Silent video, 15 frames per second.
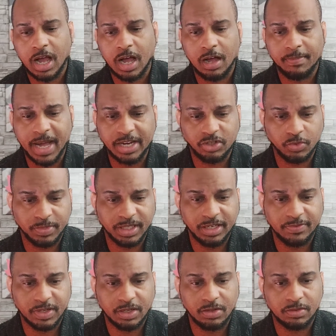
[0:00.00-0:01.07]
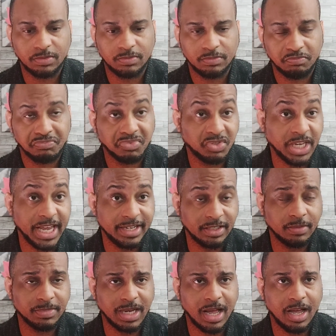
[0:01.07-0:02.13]
Um, I do believe it'll take
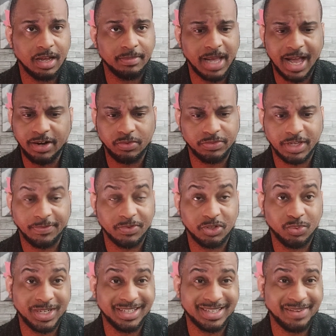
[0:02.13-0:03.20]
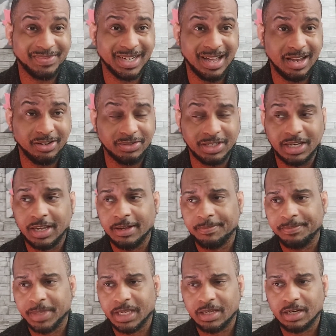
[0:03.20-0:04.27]
some time. I don't think for $27,
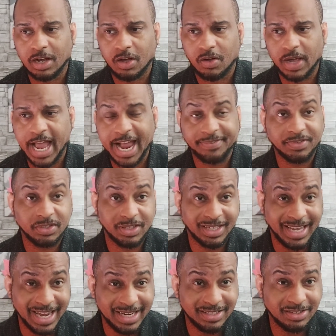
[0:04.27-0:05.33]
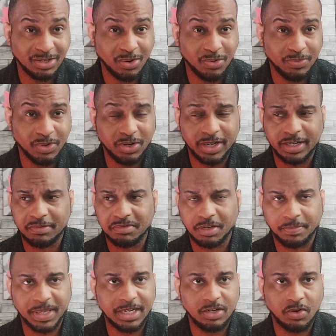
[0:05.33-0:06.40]
you know, after the case is over and
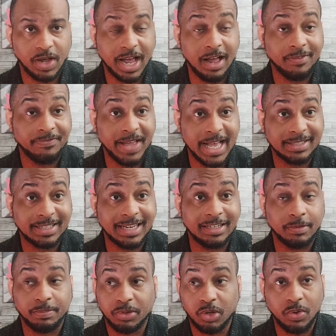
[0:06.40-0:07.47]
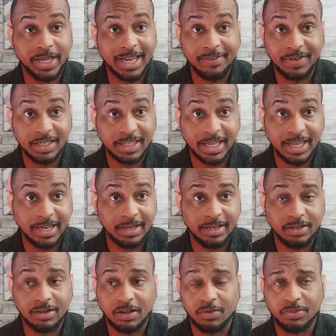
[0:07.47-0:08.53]
depending on how fast they deploy everything,
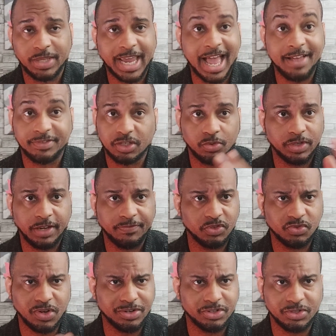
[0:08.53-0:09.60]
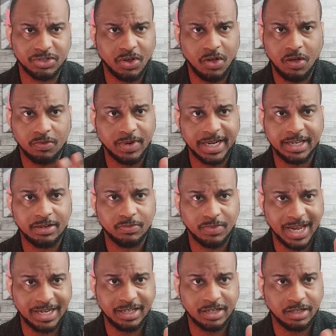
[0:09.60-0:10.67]
you know, they have certain infrastructures already
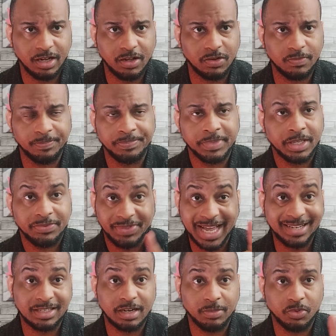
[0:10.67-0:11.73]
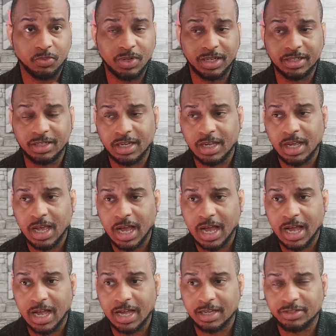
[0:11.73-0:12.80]
ready to go. That's number one.
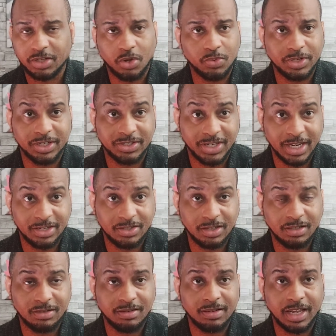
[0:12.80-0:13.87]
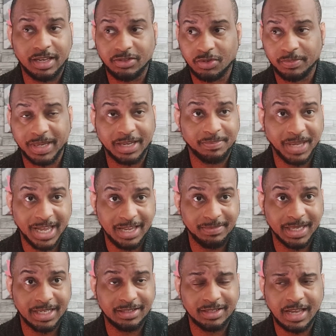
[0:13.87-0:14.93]
Uh, tokenization, interbank
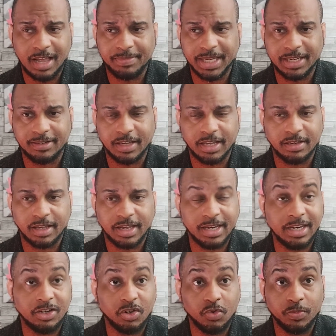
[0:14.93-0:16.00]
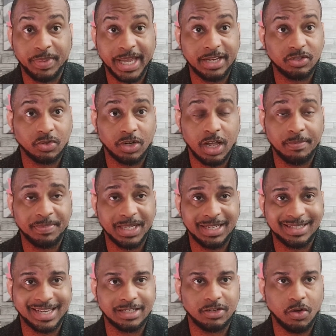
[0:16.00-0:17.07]
payments. I mean, any new banks or
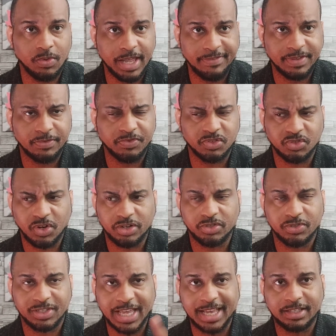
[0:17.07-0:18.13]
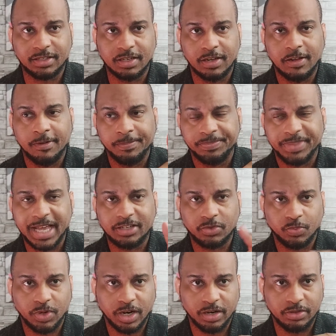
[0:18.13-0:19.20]
companies that don't have infrastructures, that's
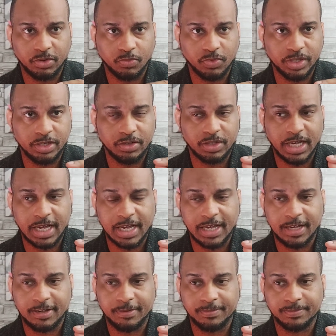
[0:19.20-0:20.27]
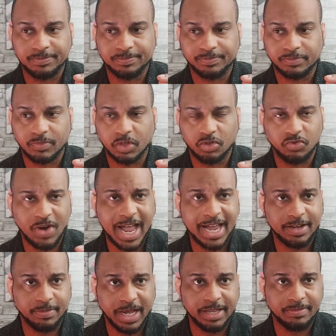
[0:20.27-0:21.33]
that's where the real um,
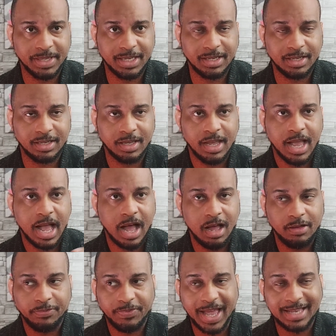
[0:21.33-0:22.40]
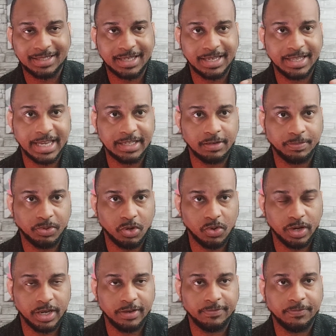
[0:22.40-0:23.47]
drag might be. How fast can they
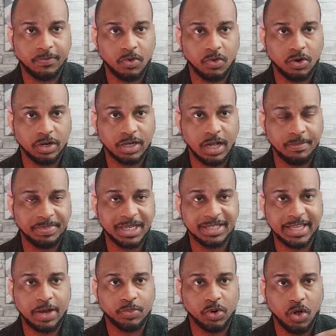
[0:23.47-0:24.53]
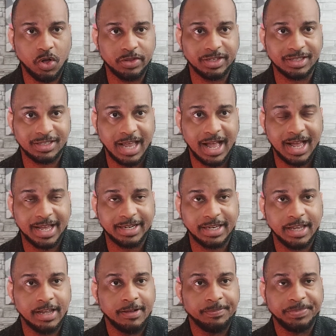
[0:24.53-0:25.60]
deploy for companies that were on the side
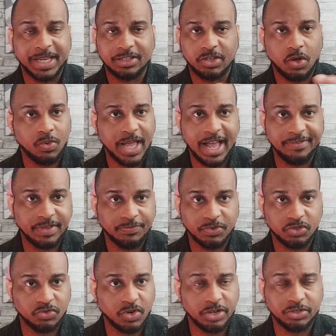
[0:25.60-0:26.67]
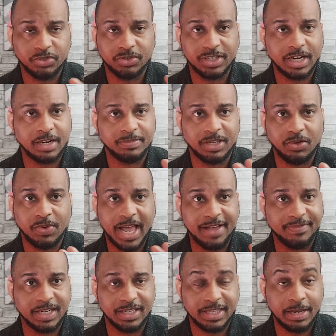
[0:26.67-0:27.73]
that don't have infrastructure set up, don't
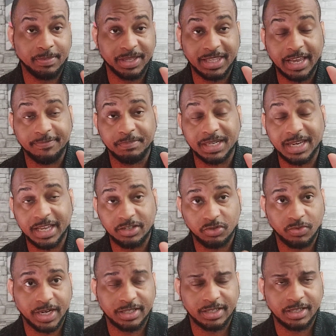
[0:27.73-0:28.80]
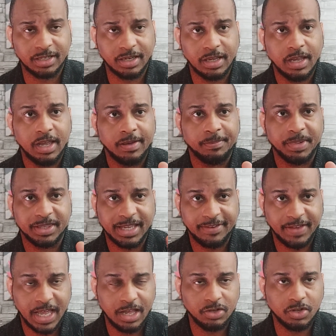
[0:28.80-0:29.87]
have anything, but they've been interested, but
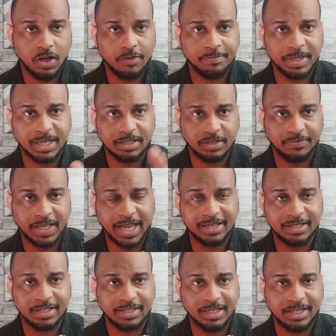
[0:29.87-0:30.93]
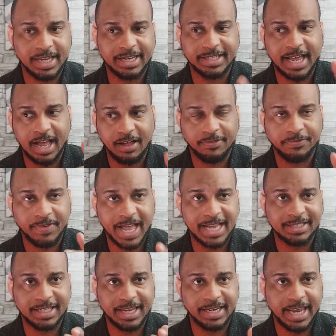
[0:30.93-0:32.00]
they've held off because of the SEC case? How
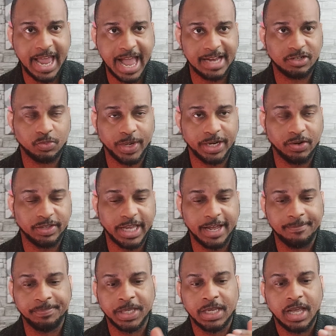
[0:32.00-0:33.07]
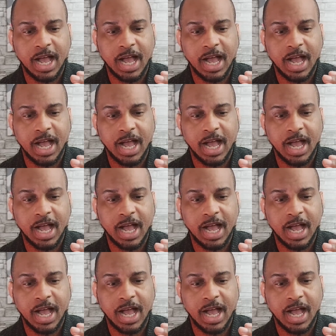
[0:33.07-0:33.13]
fast can they actuate on that?